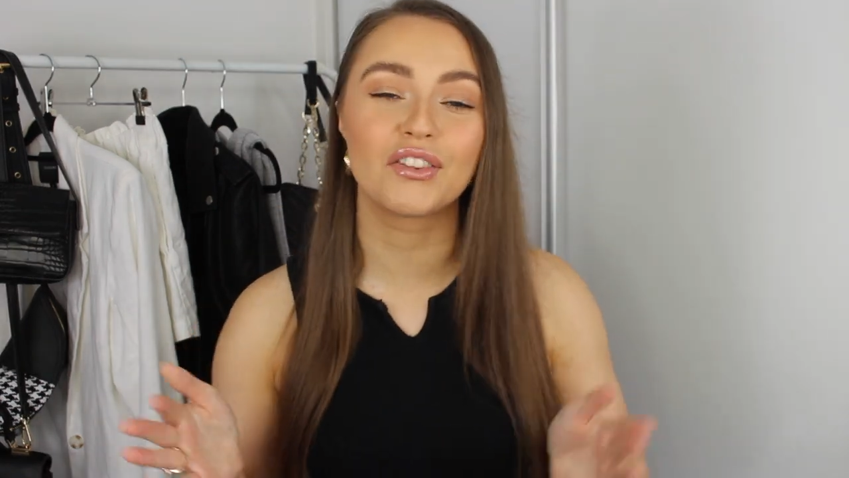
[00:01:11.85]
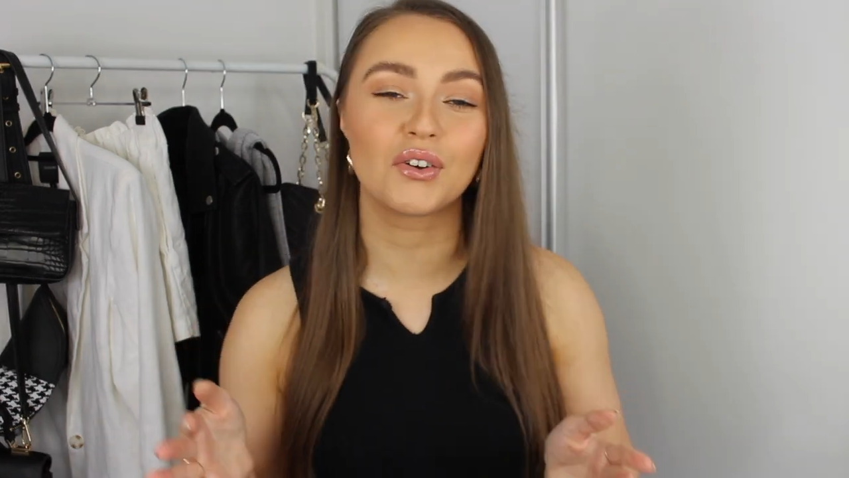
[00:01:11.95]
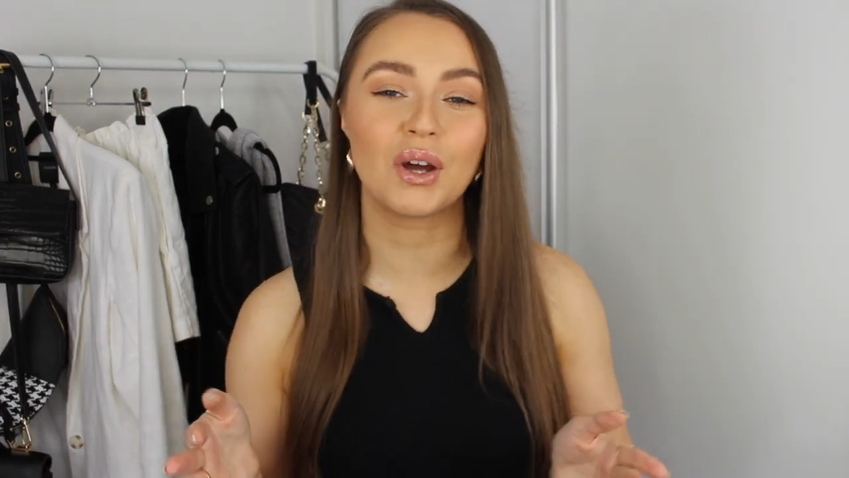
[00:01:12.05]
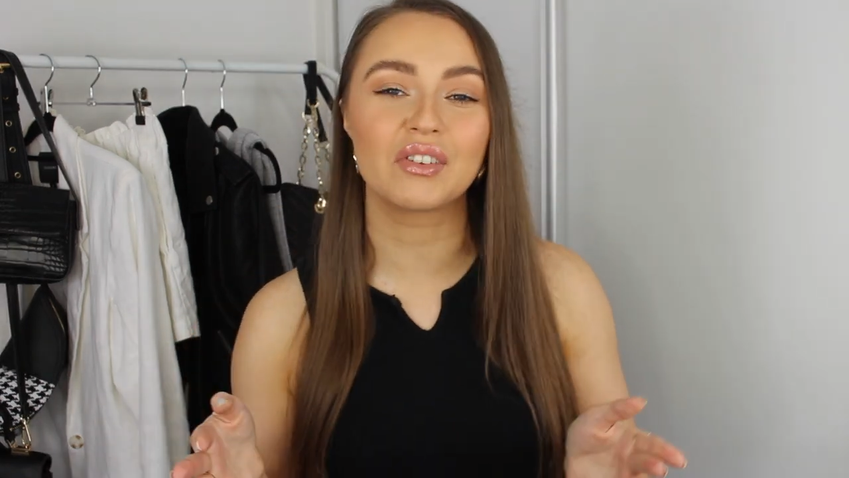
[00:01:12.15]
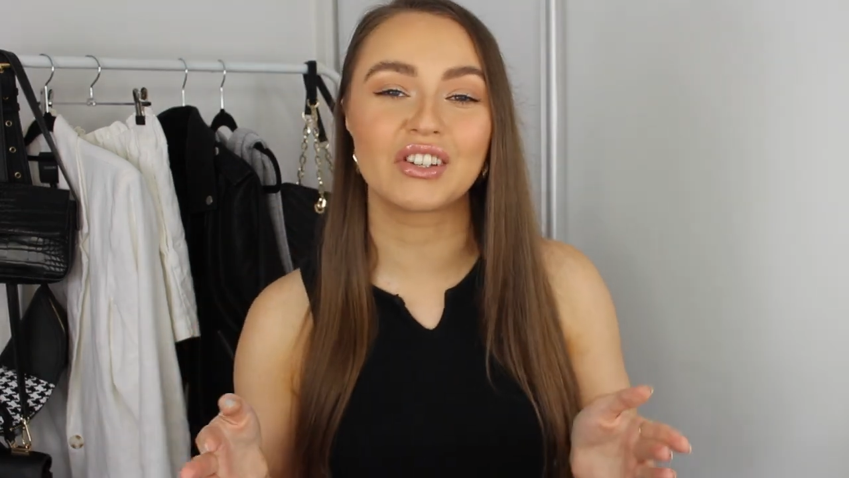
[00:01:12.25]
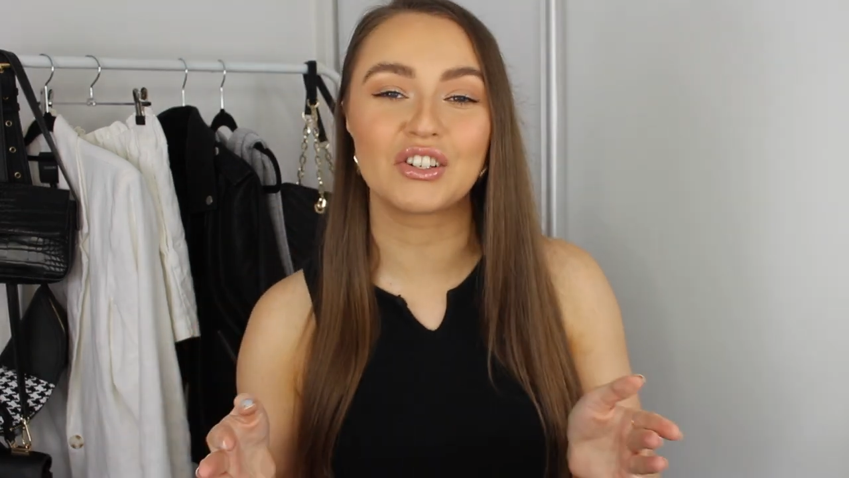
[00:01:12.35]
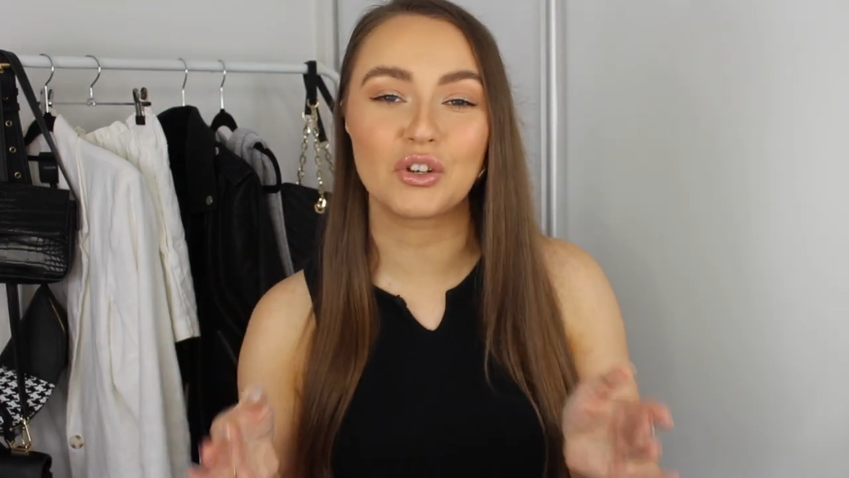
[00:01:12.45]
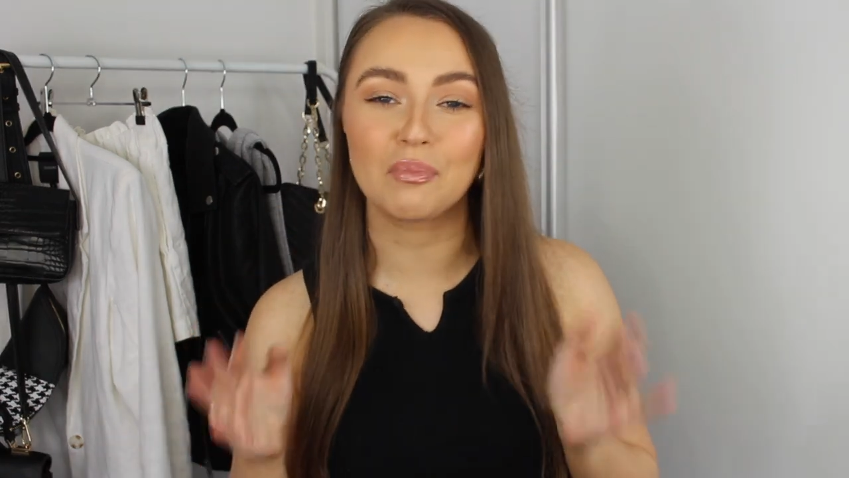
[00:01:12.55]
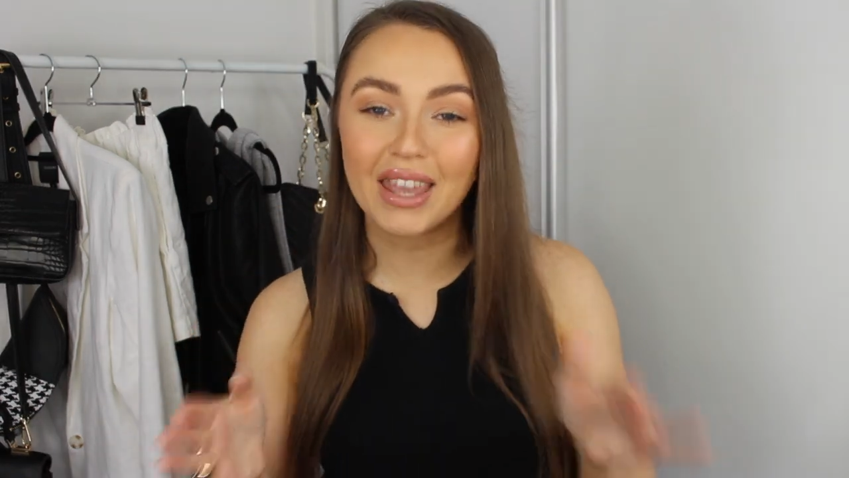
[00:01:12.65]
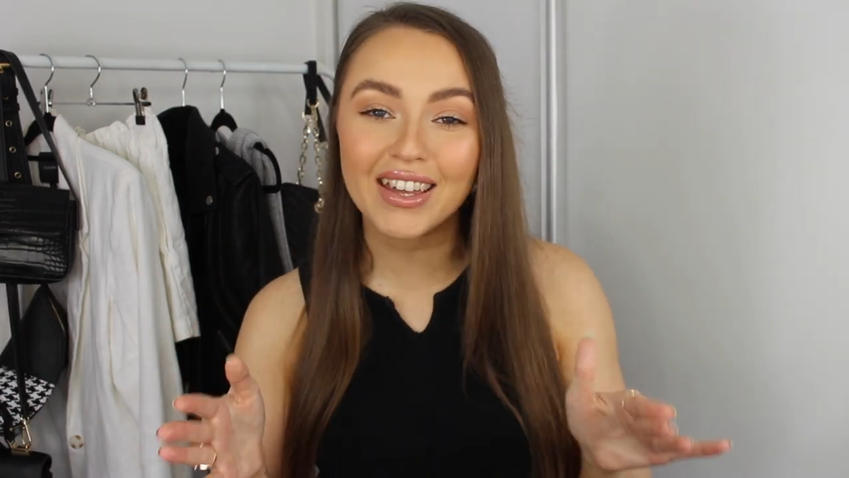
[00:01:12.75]
thought I was gonna
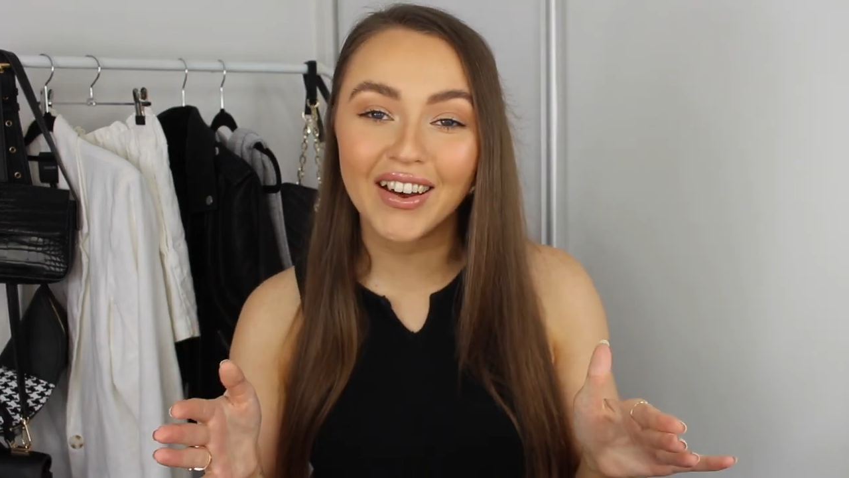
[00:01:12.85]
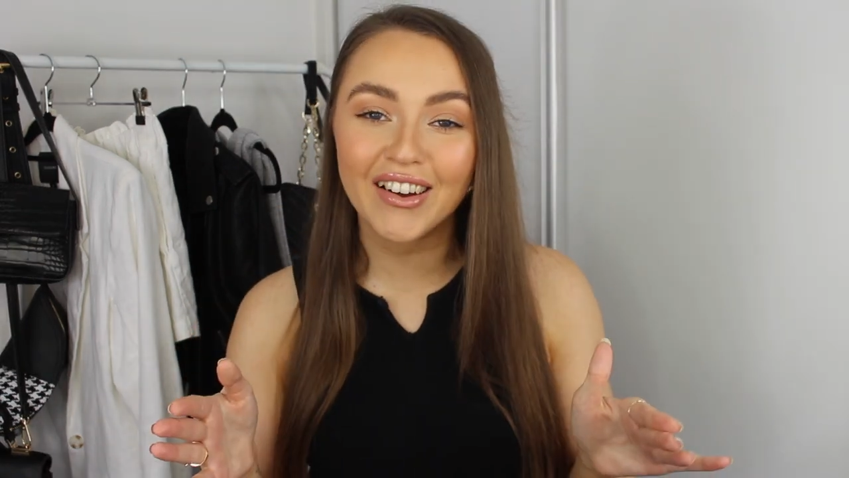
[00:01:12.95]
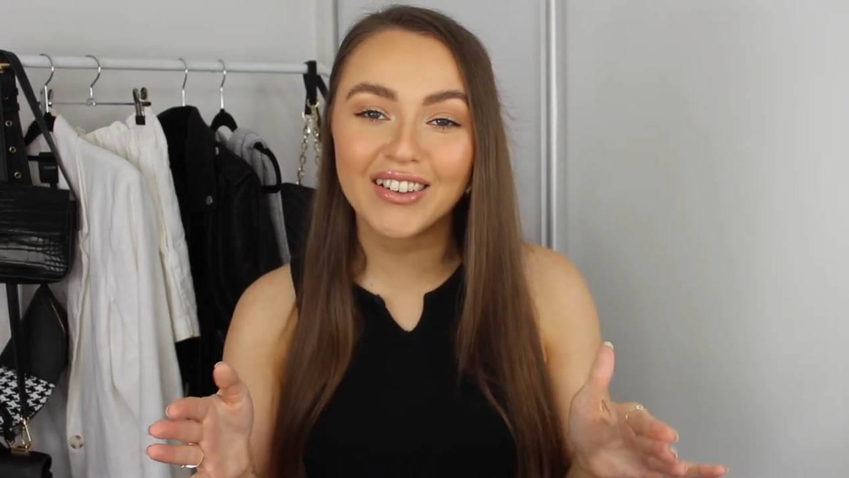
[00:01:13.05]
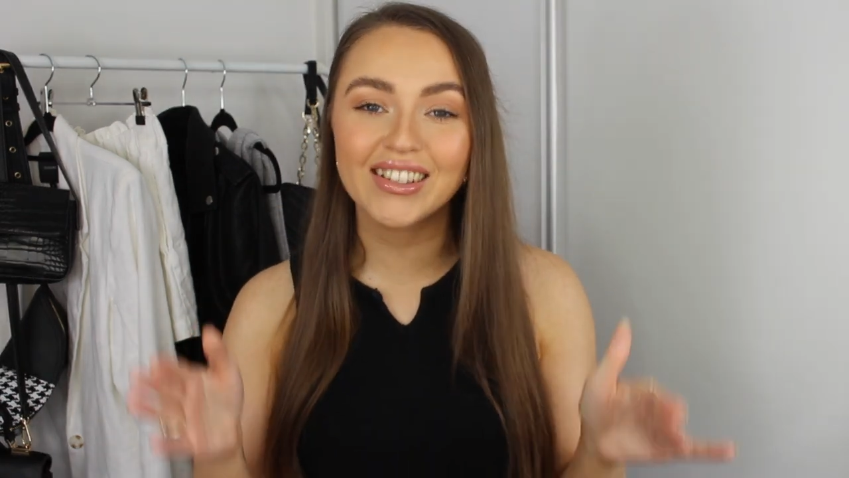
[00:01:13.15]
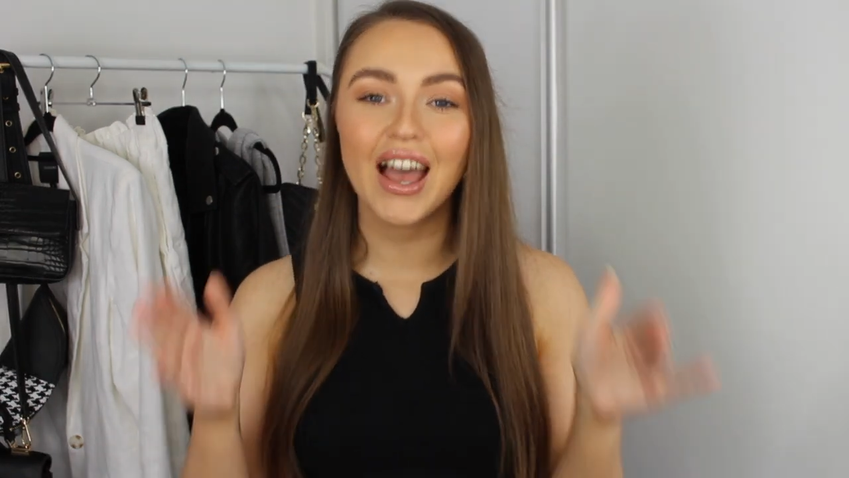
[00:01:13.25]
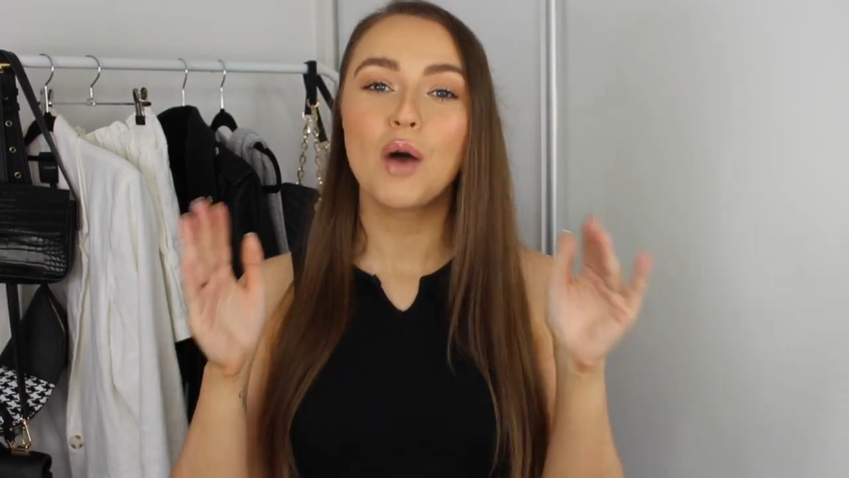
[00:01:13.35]
do Mean Girls,